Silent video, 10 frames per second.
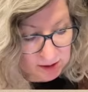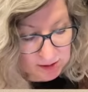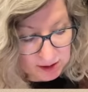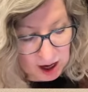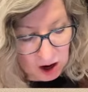
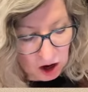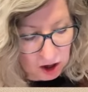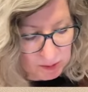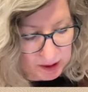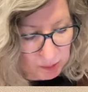not hard,
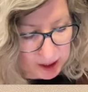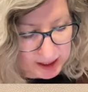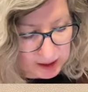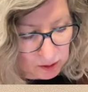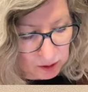but press
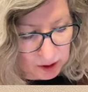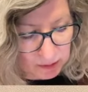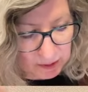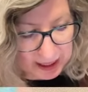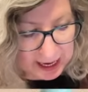and hold,
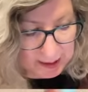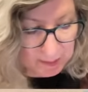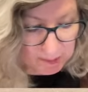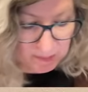rename.